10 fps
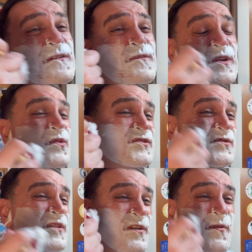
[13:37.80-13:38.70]
For those of
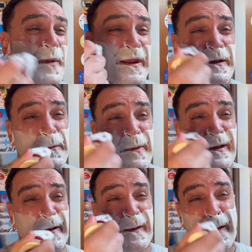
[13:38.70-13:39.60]
you that remain
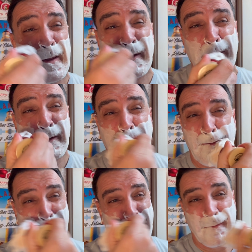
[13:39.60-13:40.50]
committed
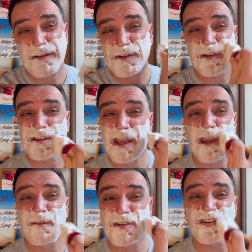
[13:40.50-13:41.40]
to the
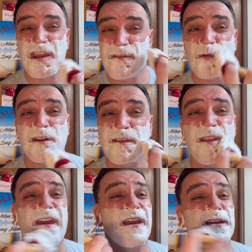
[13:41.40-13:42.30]
shave and shaved with it
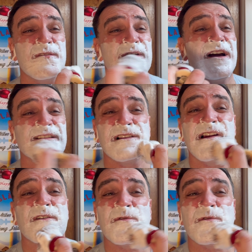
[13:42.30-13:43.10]
today, I give you guys a lot of